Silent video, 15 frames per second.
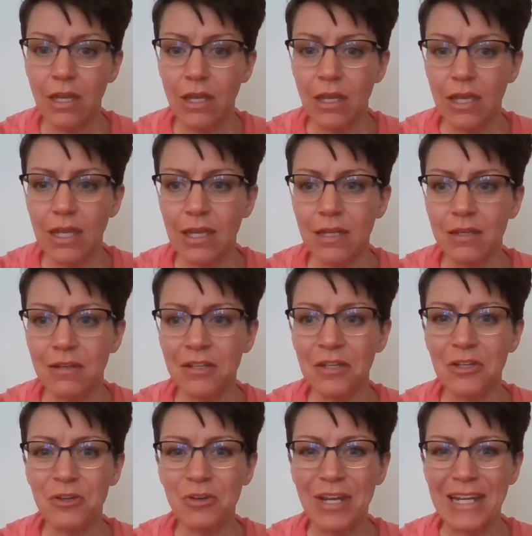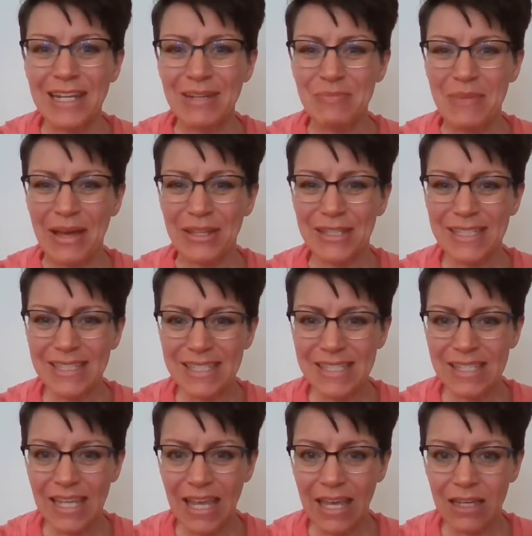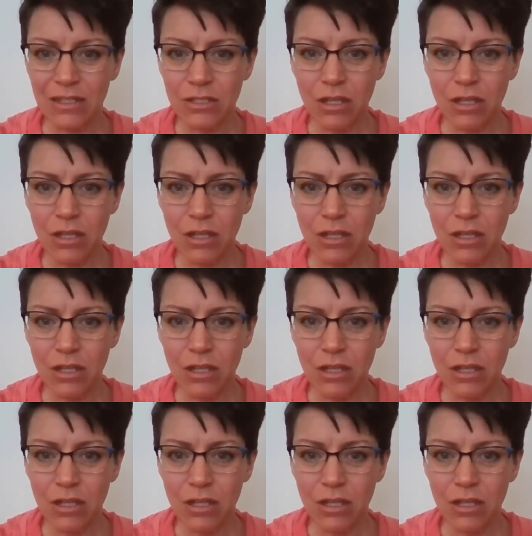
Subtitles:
in creating balance and